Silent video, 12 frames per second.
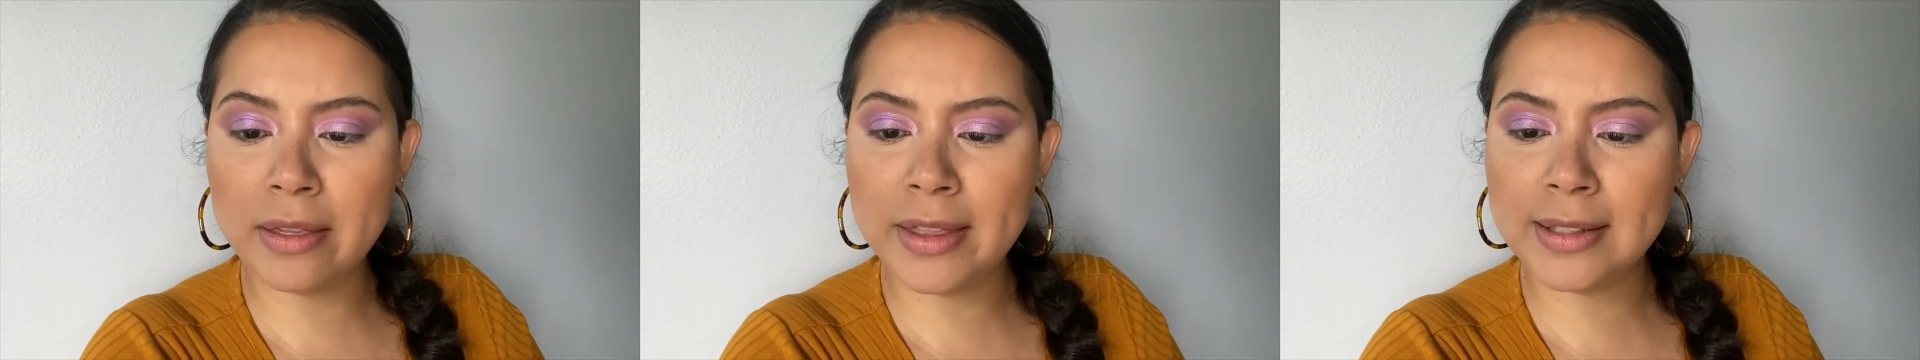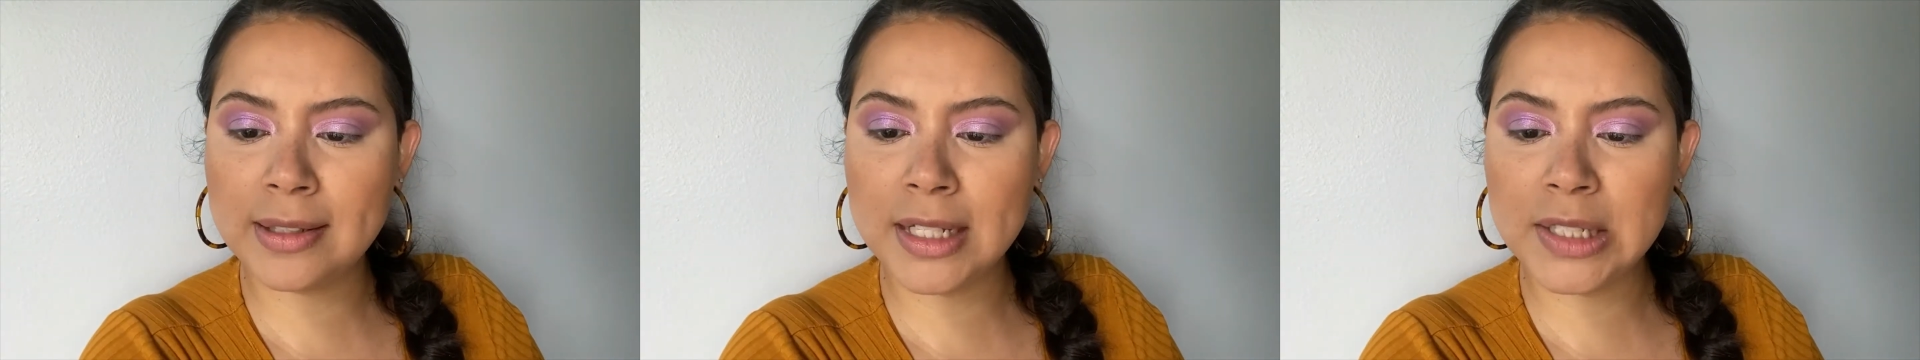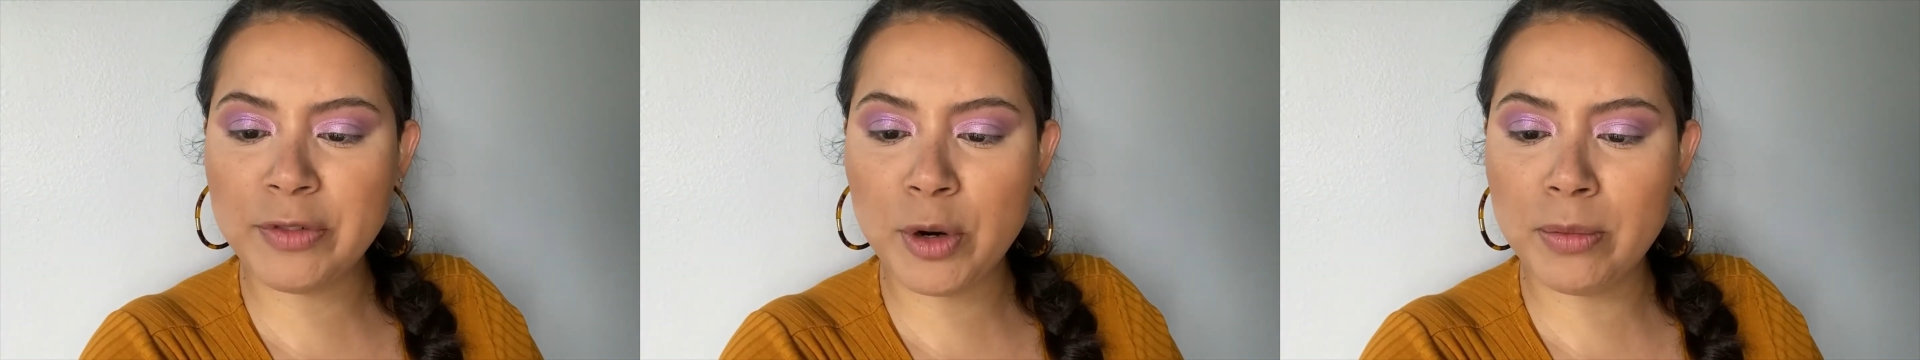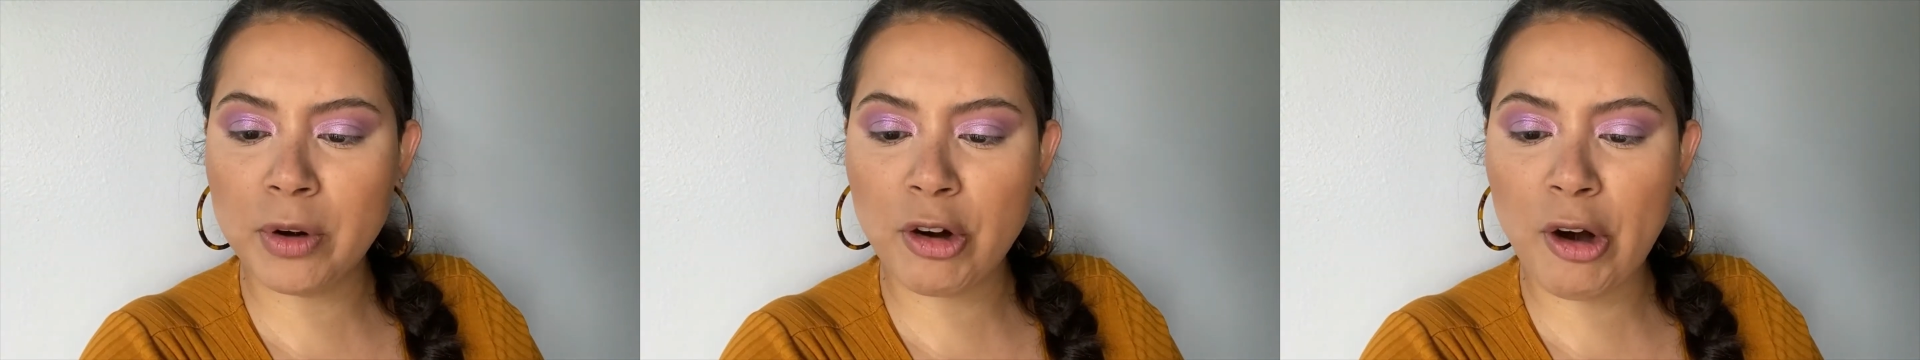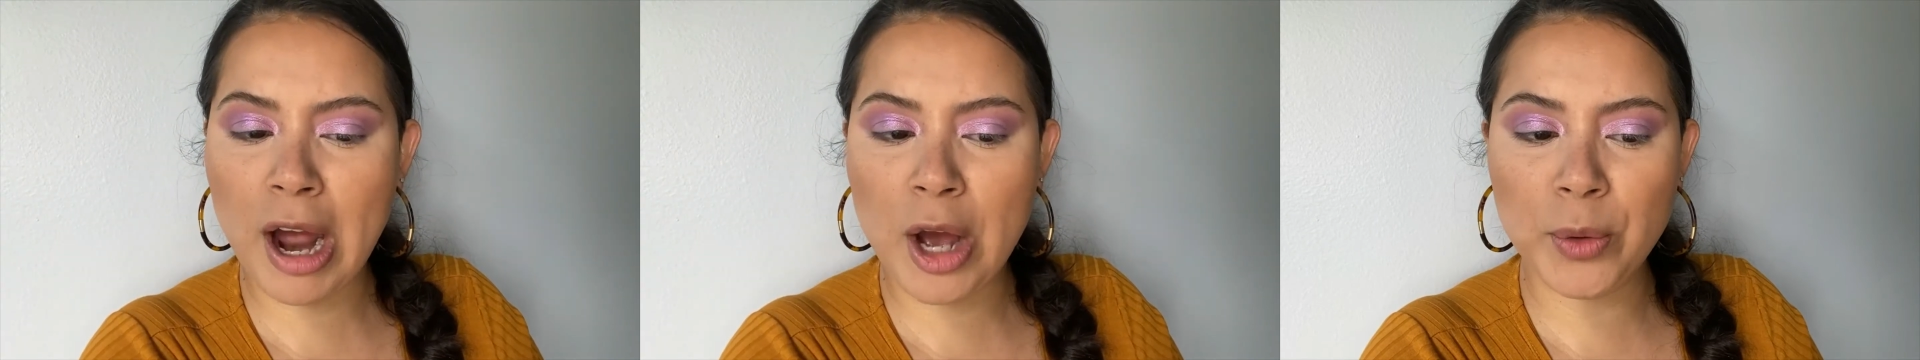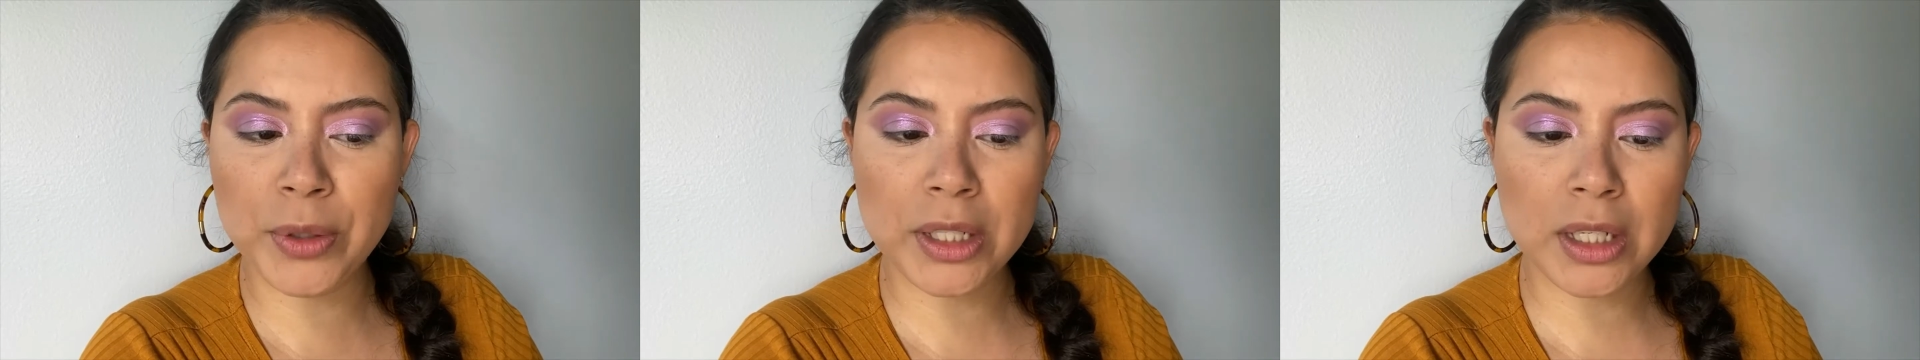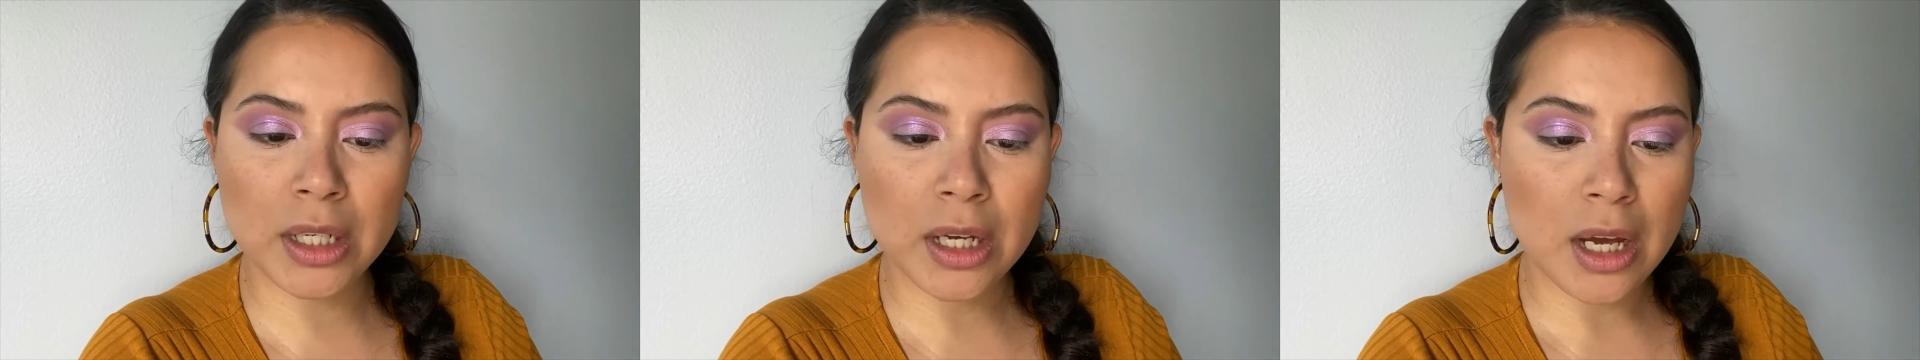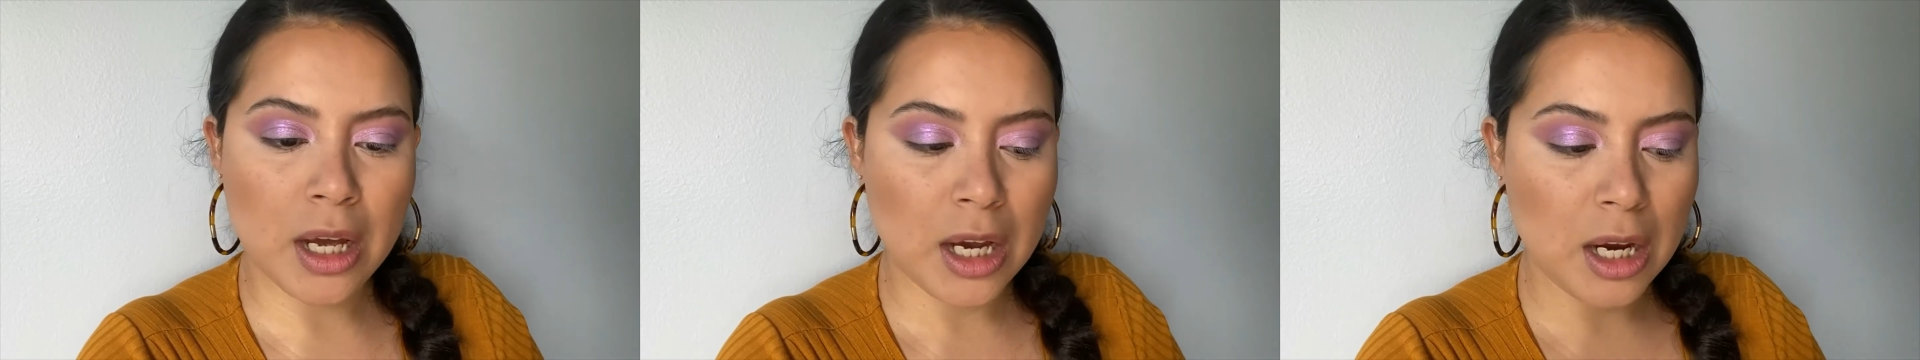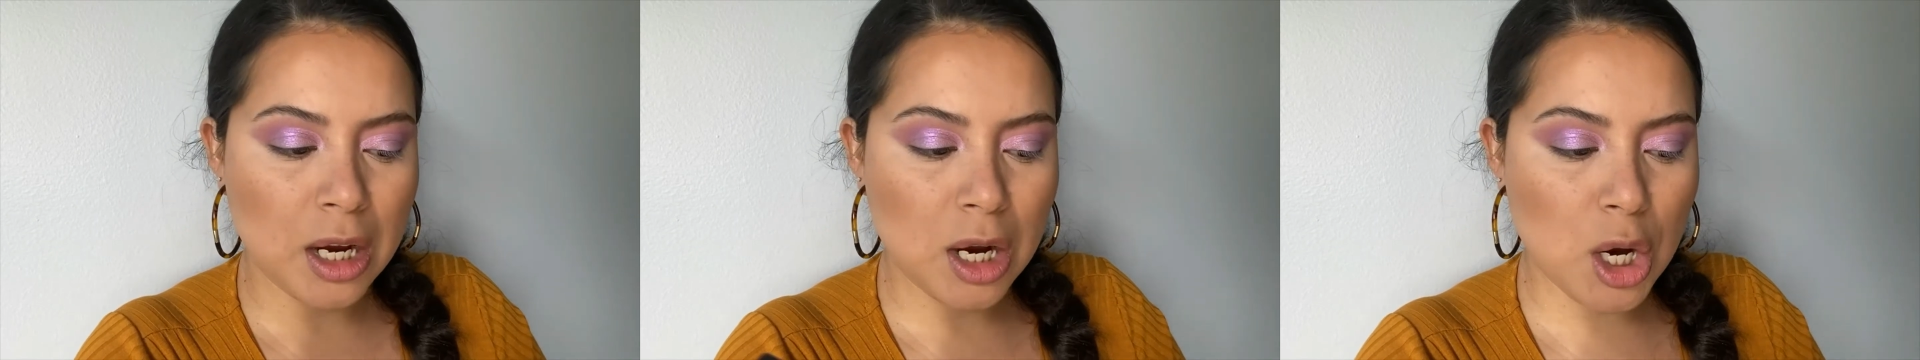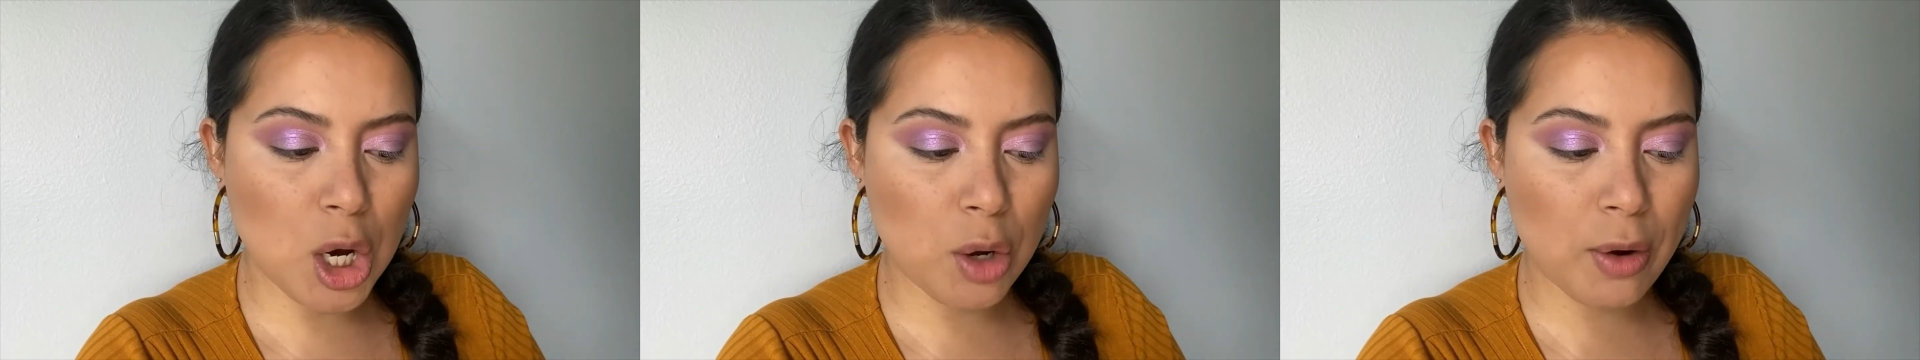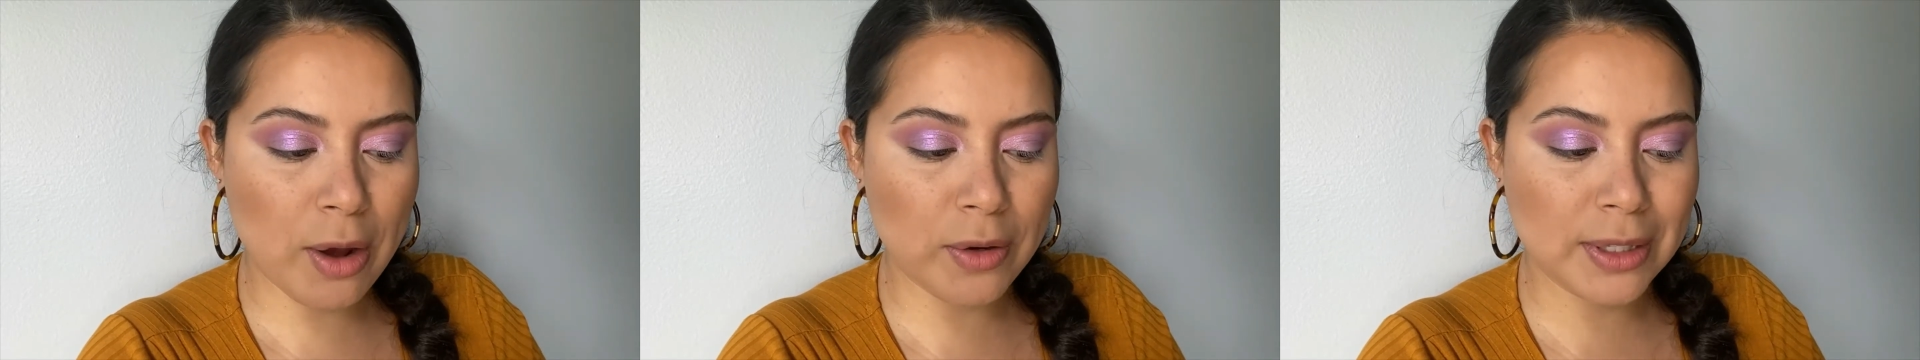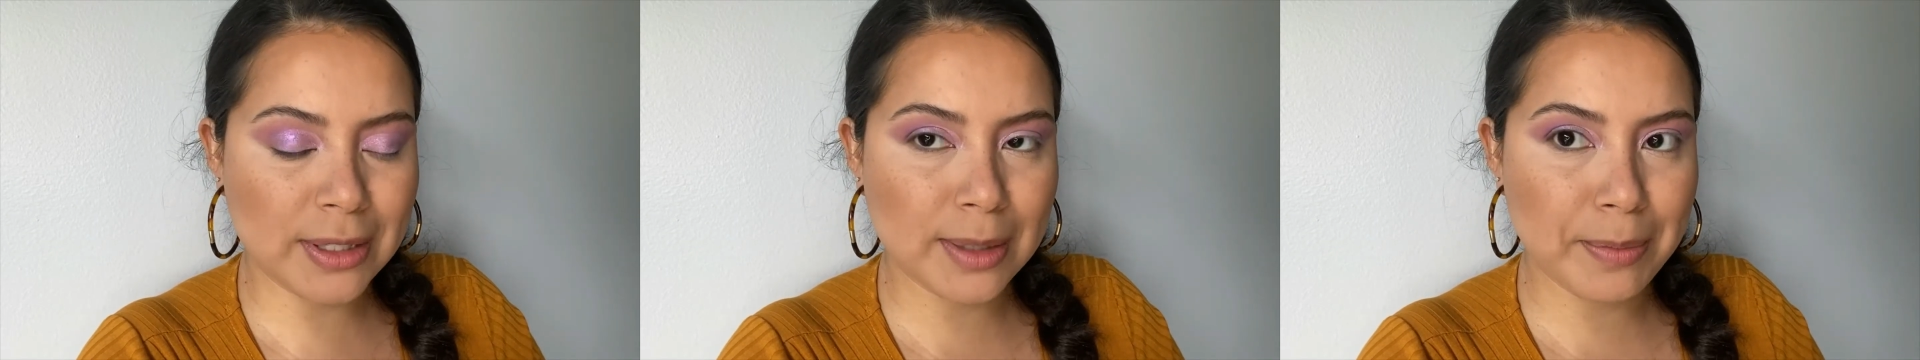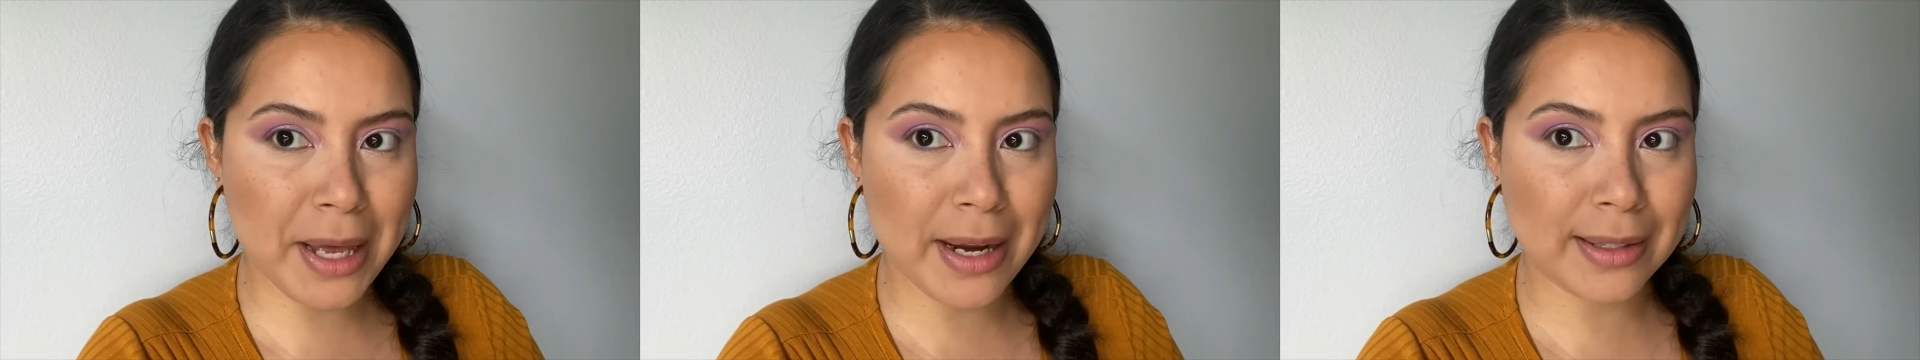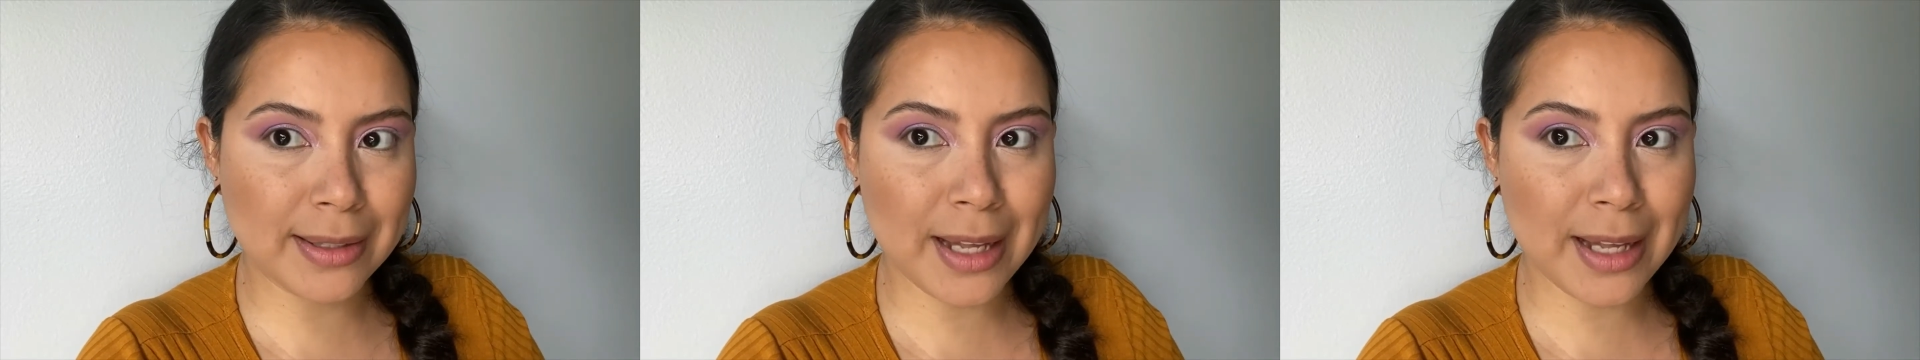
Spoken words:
This is from Crown Cosmetics.